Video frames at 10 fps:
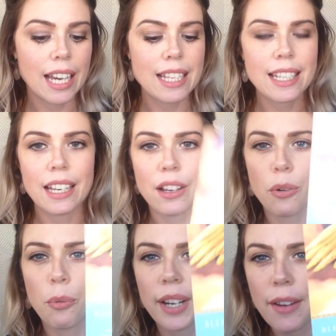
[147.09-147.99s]
Is
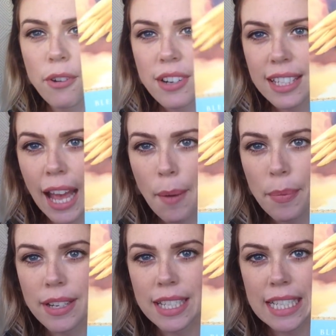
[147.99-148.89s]
that whatever has
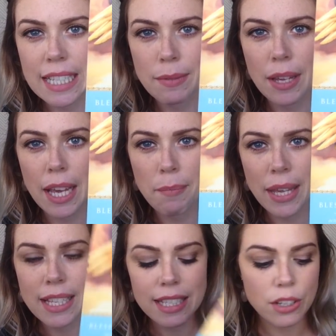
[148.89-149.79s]
happened, it
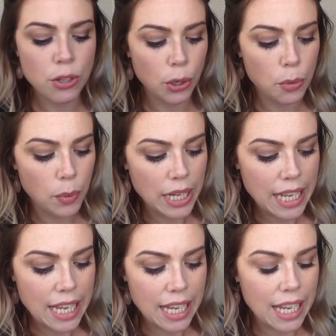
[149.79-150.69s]
means that
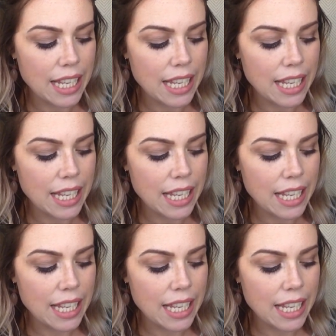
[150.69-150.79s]
nobody